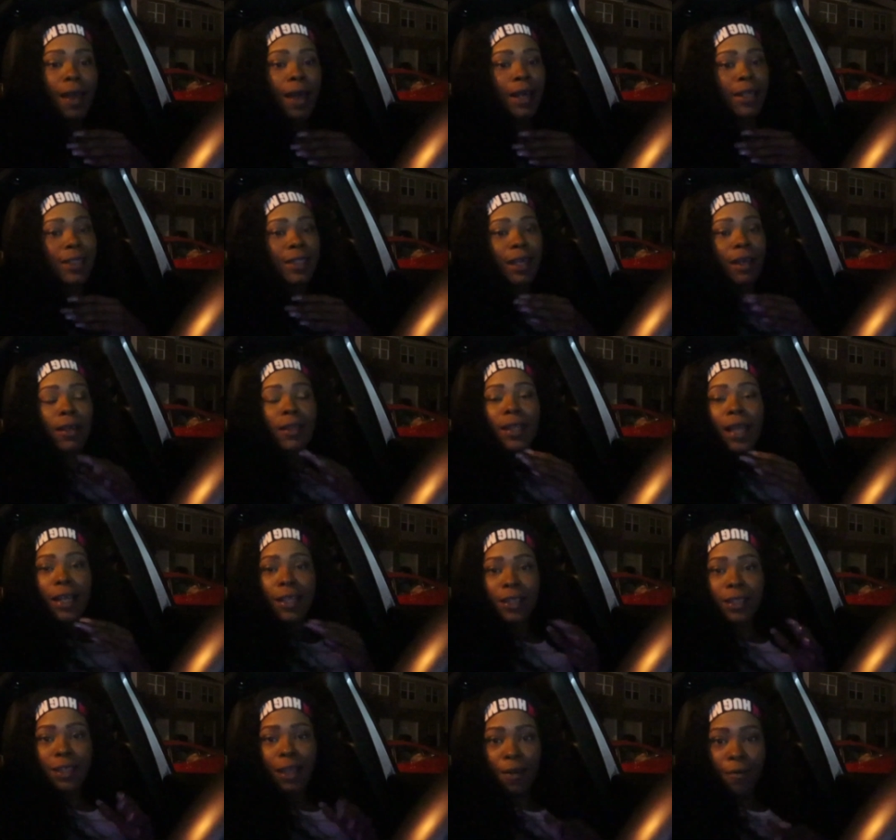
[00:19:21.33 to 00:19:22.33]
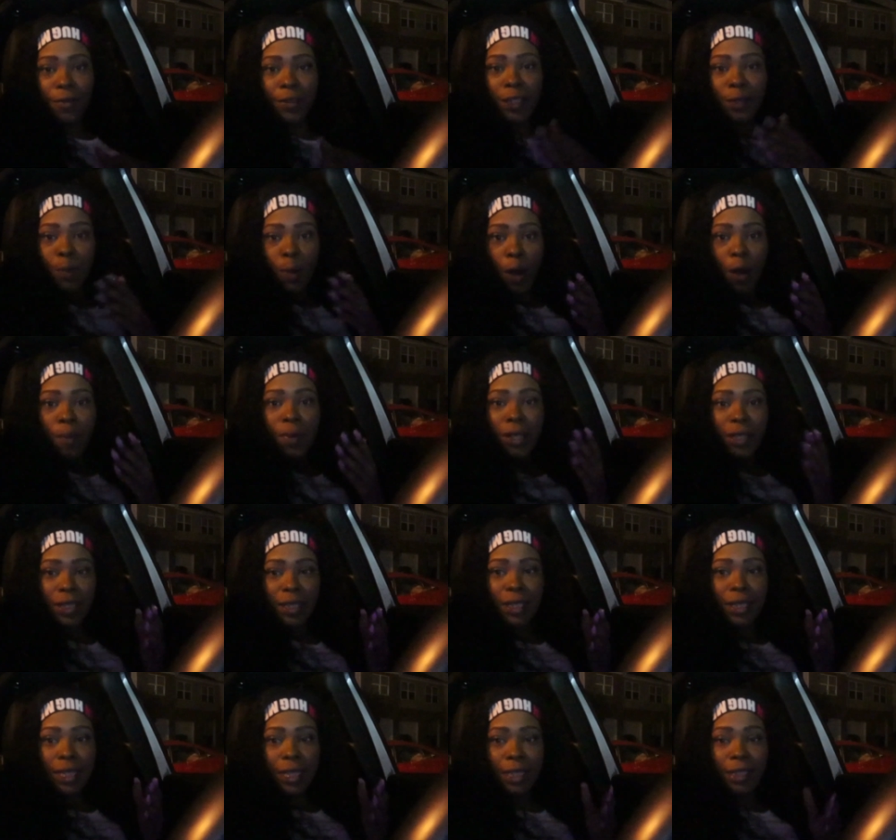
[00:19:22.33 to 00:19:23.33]
I sell a lot of stuff for small
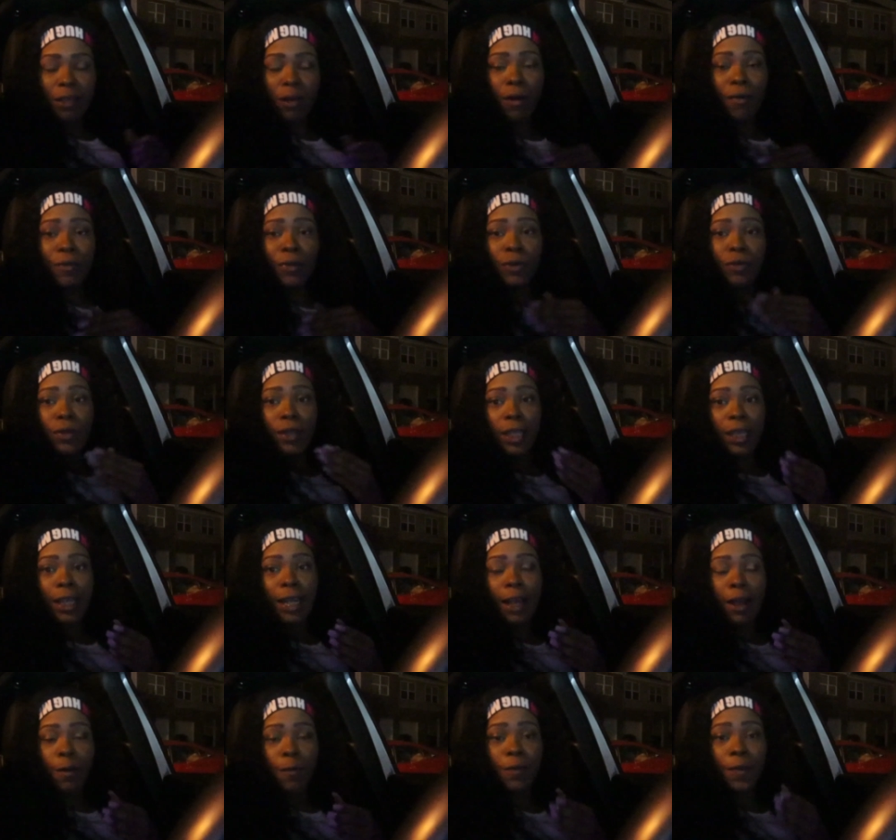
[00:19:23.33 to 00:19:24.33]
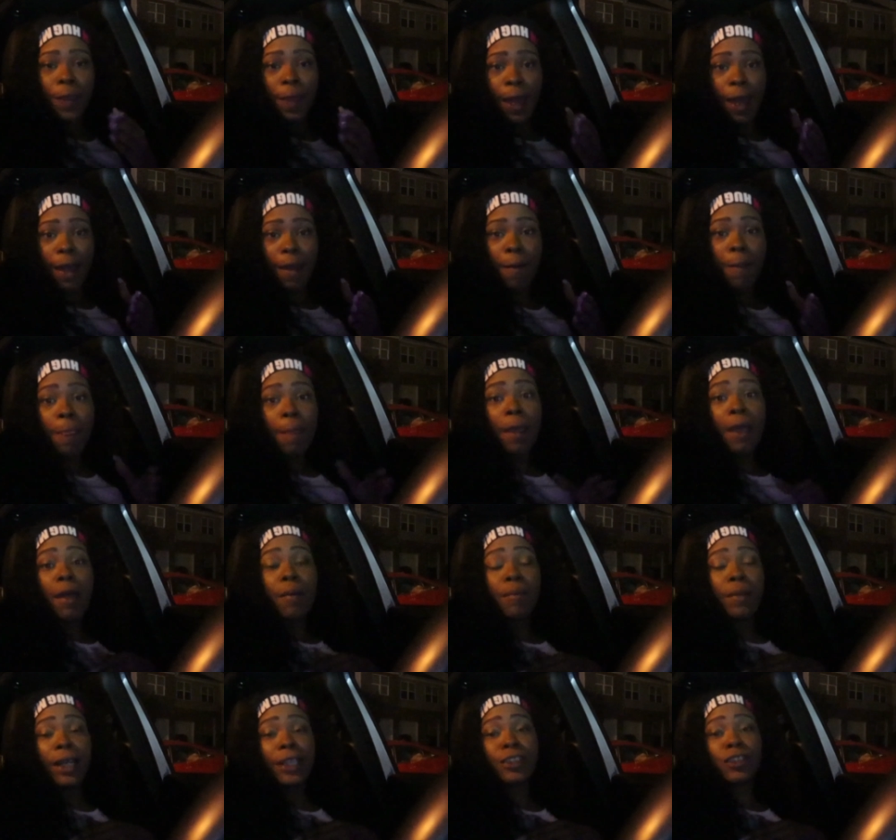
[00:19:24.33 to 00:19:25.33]
businesses, so if you need help for that,
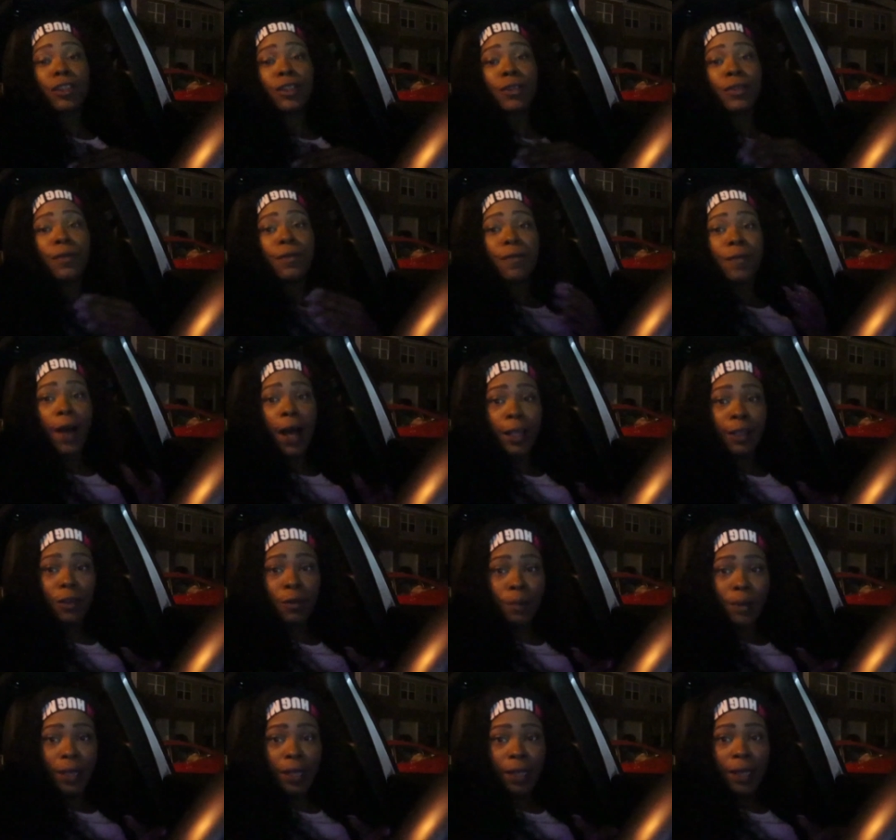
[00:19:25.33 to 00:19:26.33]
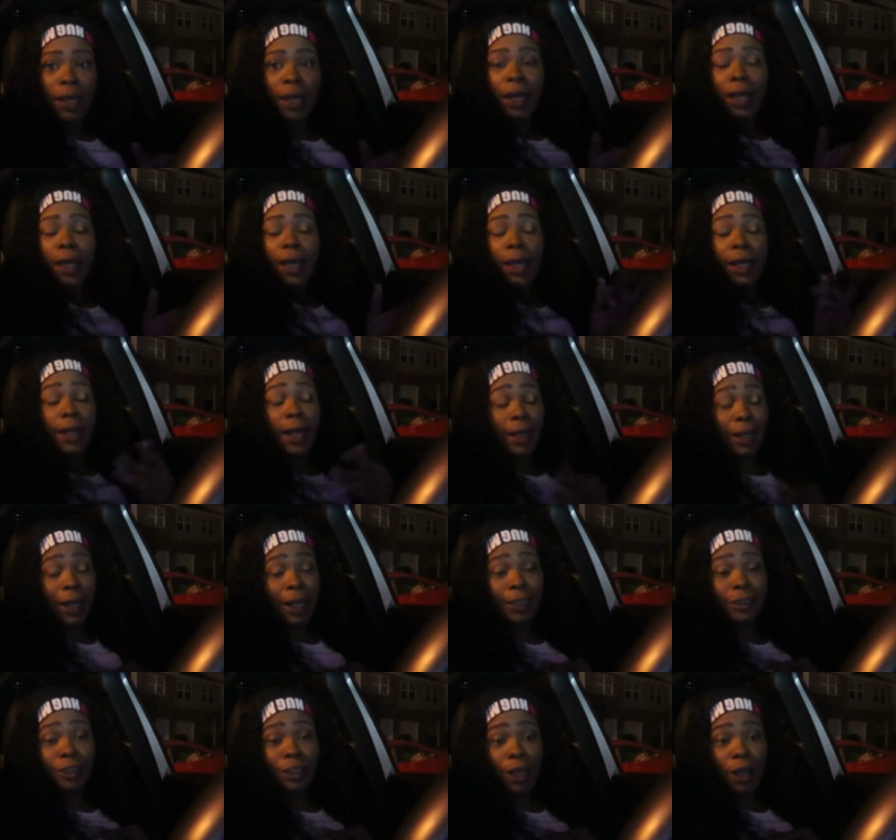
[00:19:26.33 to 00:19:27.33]
make sure you follow me, and I
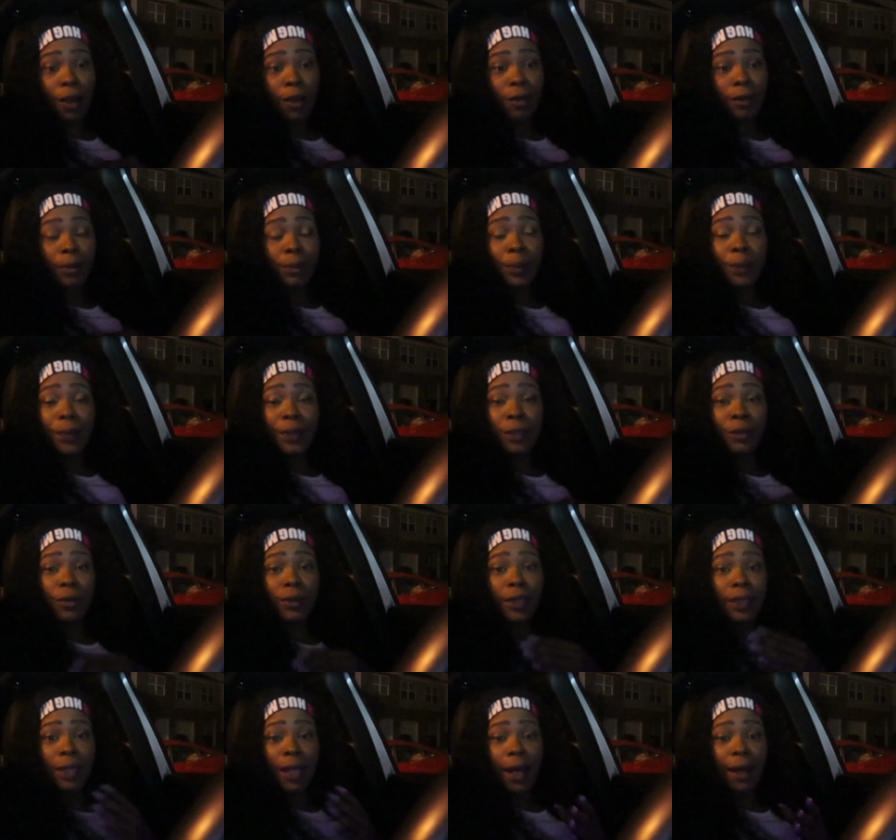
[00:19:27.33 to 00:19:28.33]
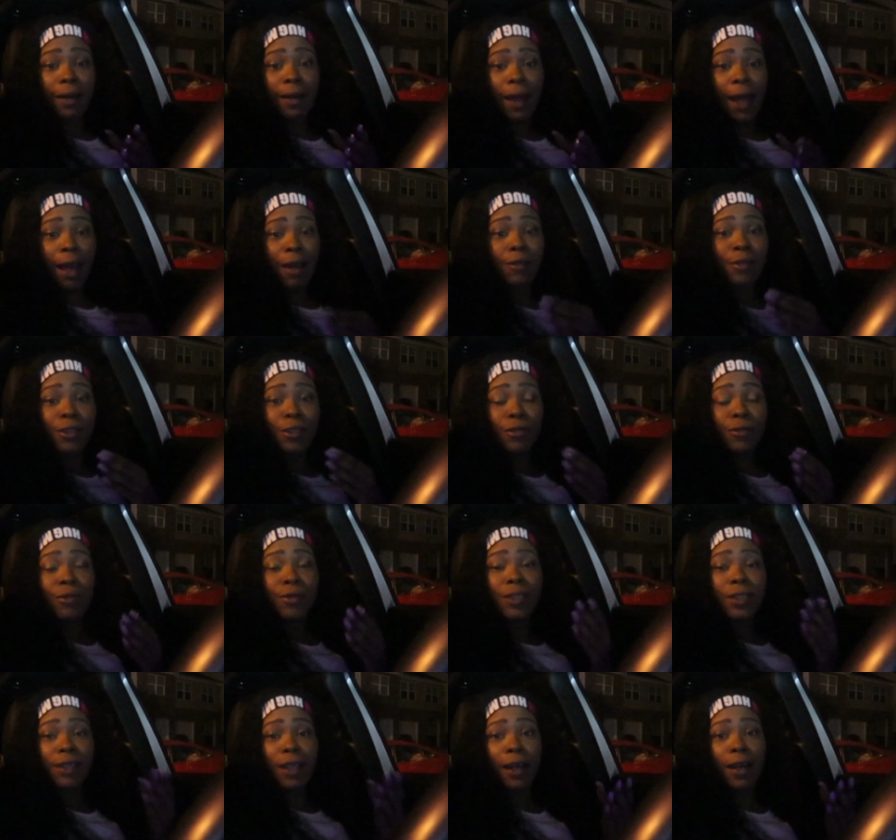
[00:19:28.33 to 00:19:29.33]
got y'all. I'm going to be doing a lot of how-to
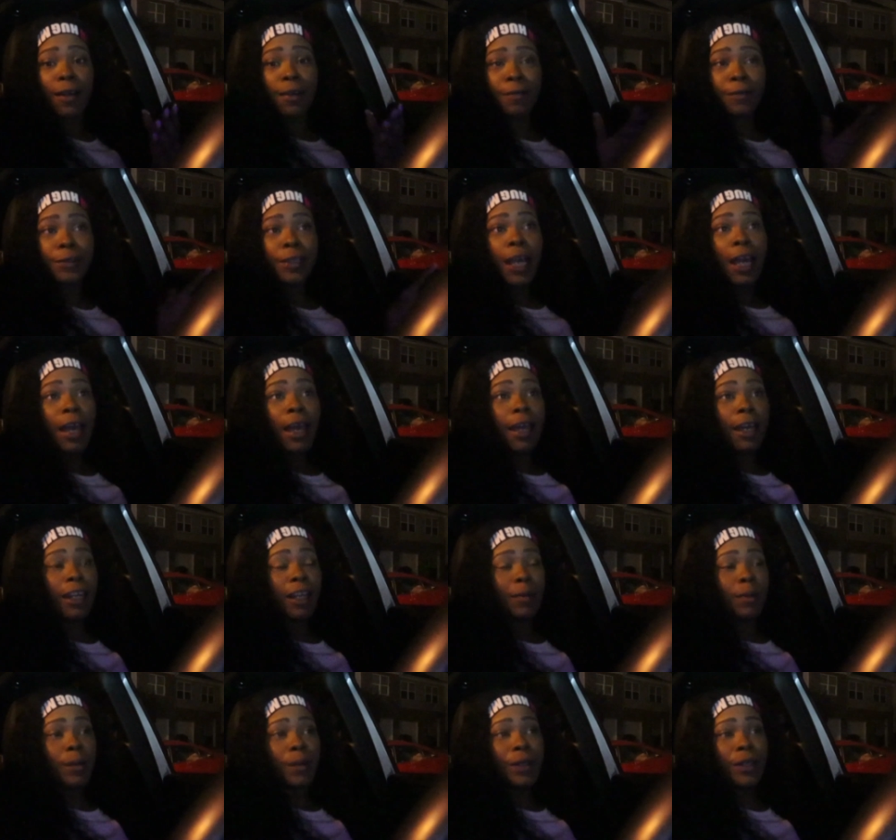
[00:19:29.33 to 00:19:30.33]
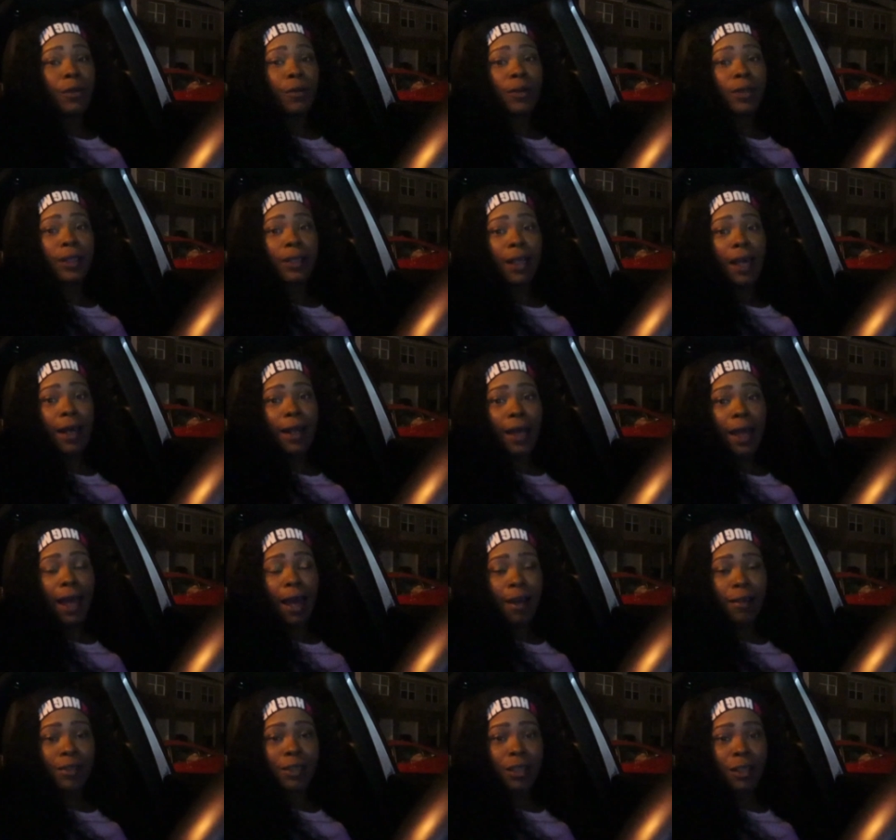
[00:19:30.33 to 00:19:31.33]
stuff, and I'm going to be doing a lot of
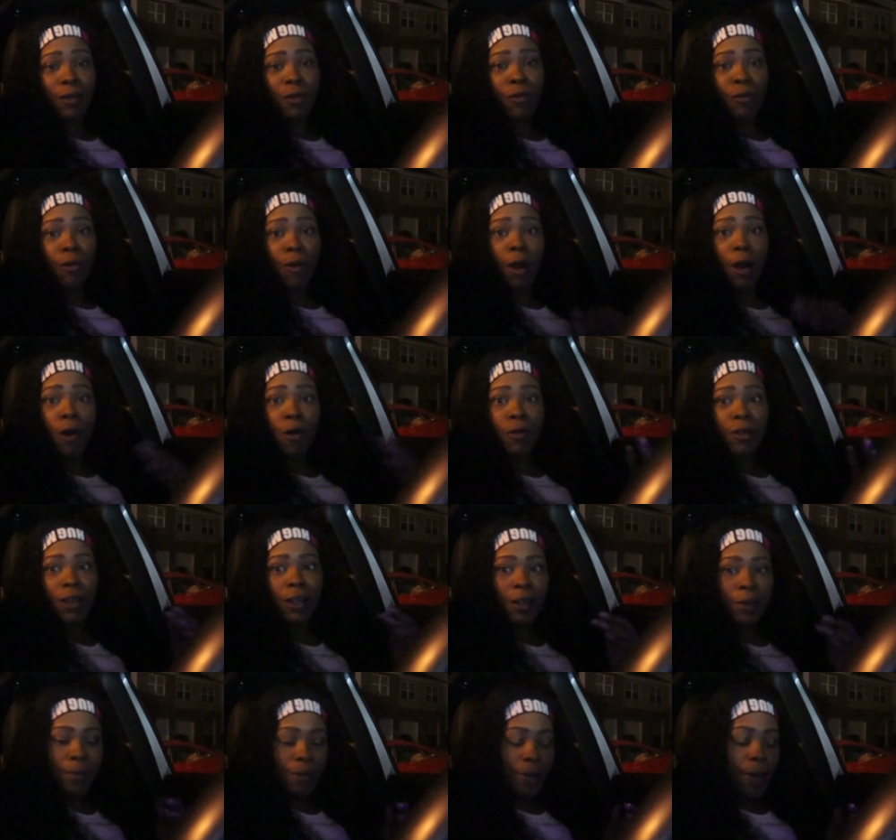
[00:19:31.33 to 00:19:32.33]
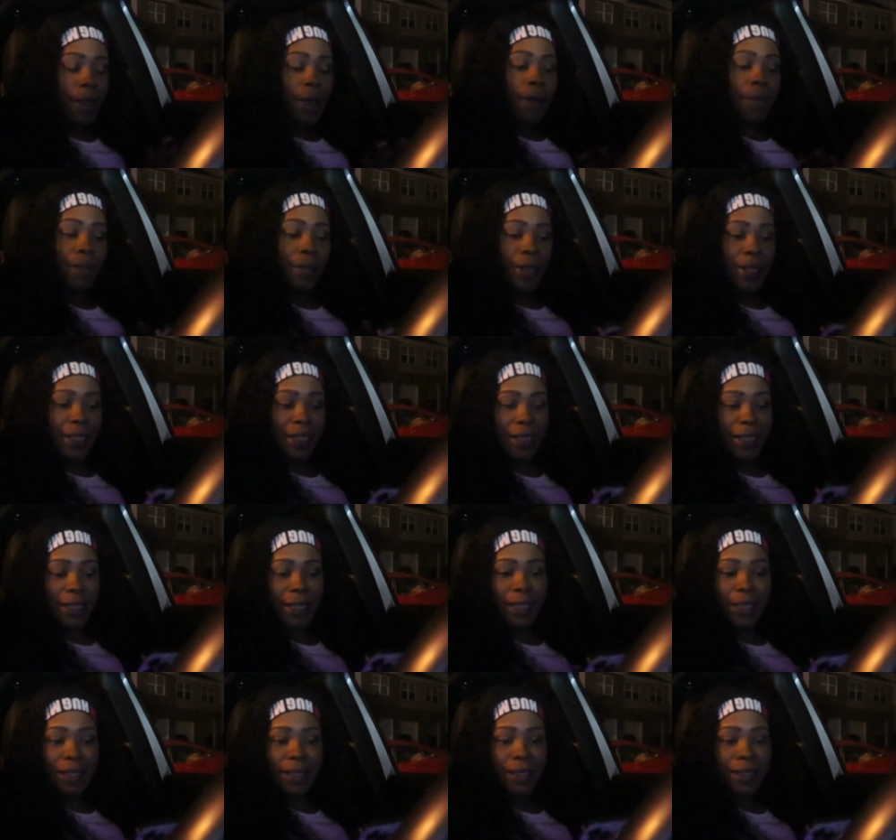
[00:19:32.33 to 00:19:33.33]
how to grow your
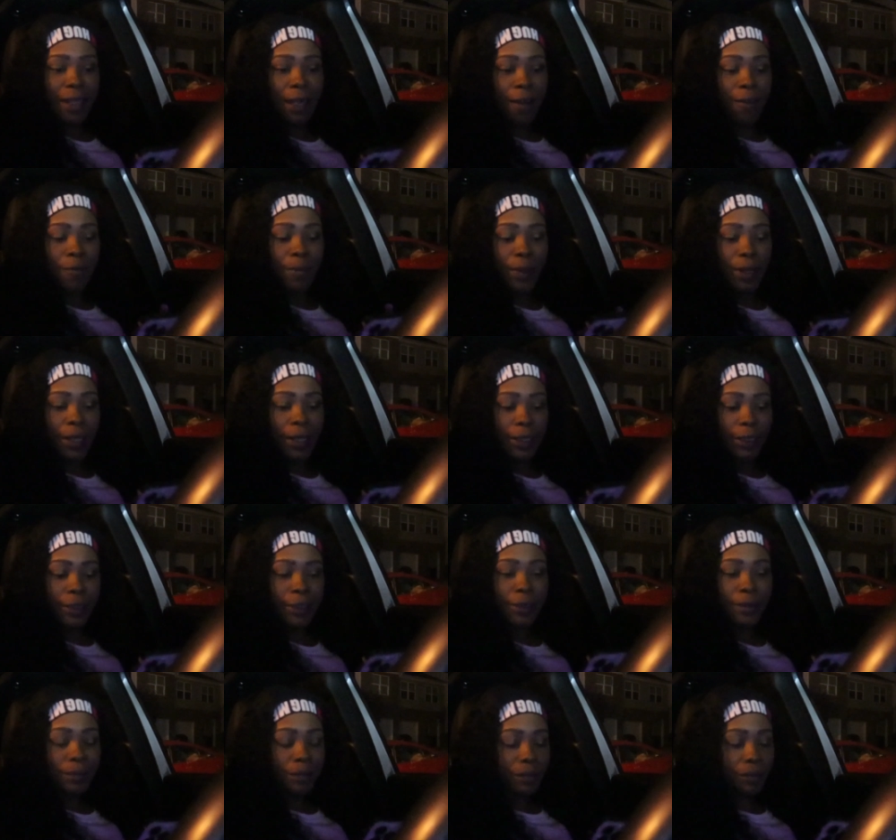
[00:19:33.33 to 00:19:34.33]
business and stuff, because